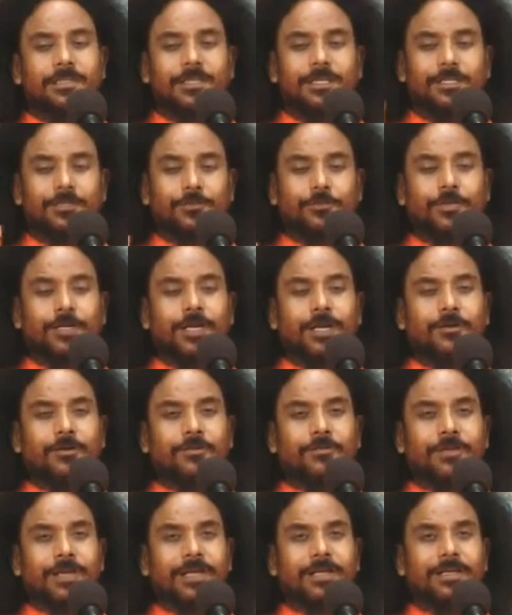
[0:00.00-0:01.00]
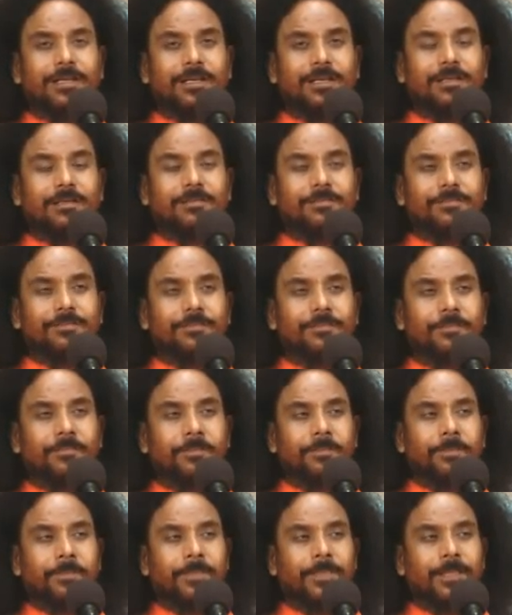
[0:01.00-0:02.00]
just one hour vehicle.
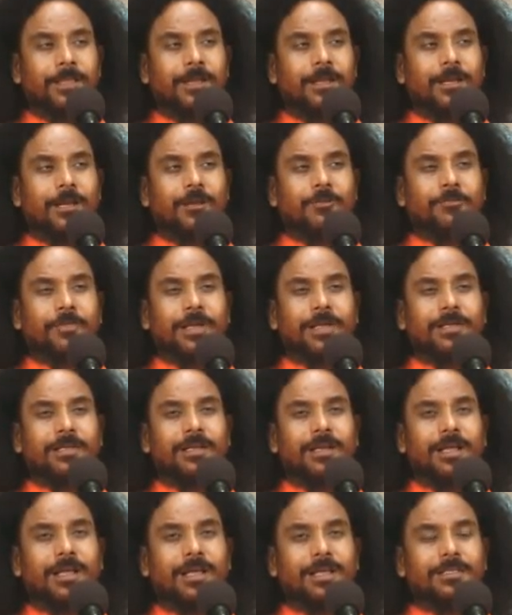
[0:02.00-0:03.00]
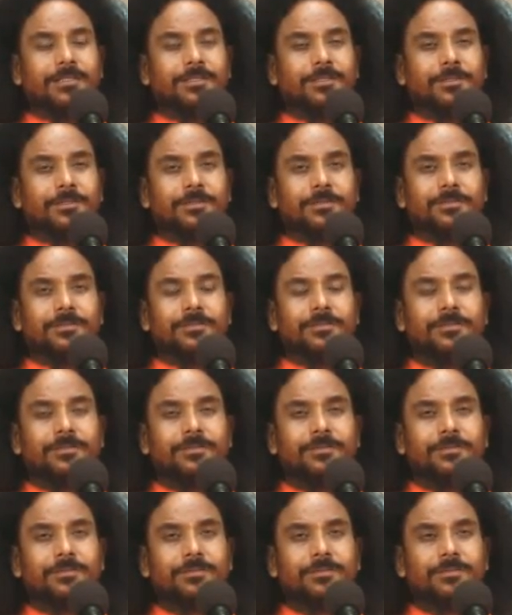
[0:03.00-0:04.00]
Now vehicle has to
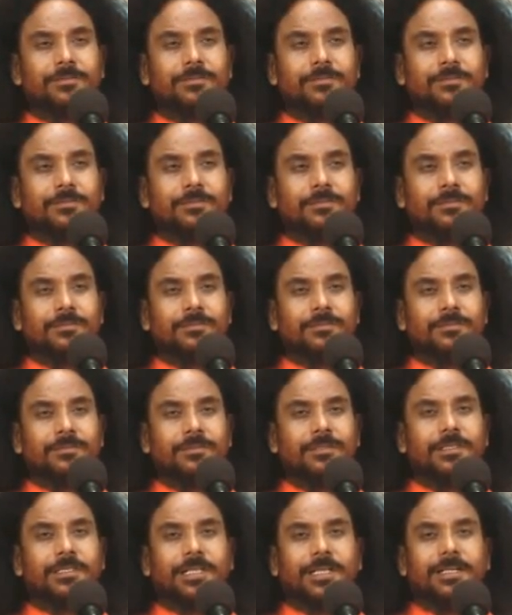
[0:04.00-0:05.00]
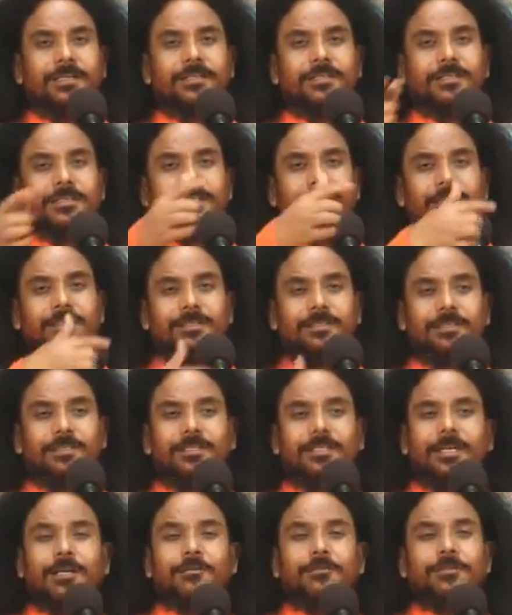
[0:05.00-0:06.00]
take turn
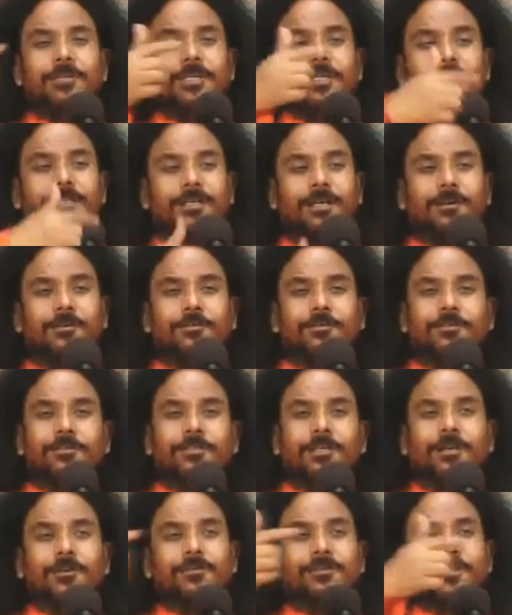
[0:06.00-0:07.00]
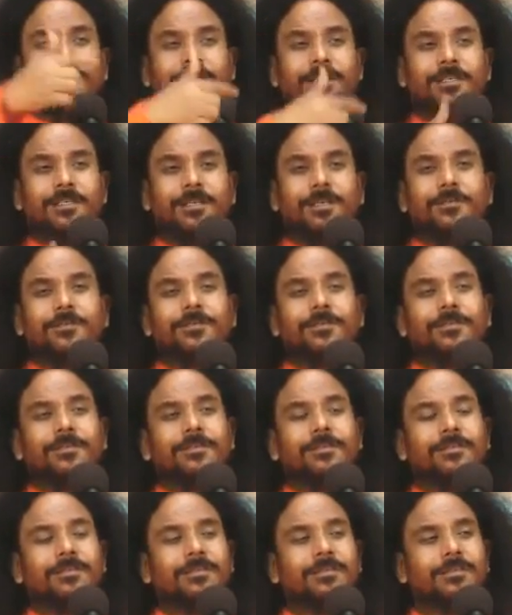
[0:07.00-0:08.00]
round and round, round and round.
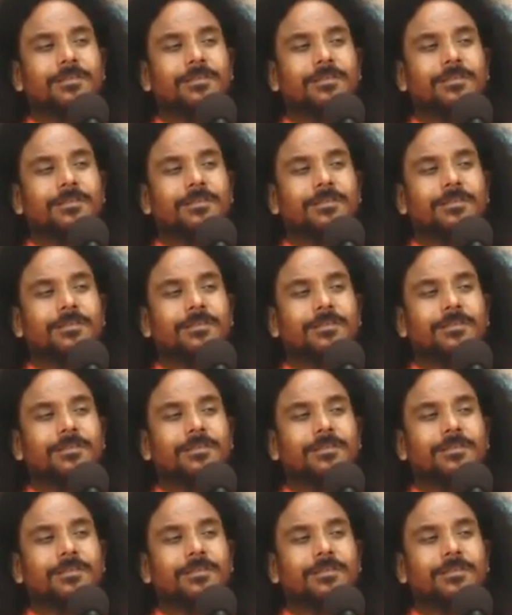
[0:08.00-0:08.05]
